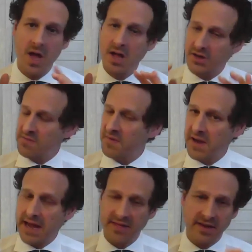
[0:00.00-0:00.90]
Don't
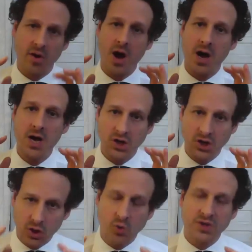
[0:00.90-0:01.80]
forget, there are
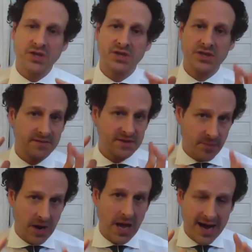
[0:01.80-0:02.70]
shortages of
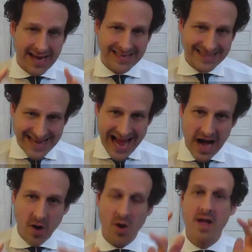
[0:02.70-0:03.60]
supplies
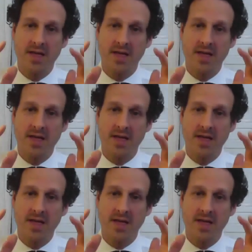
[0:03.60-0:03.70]
now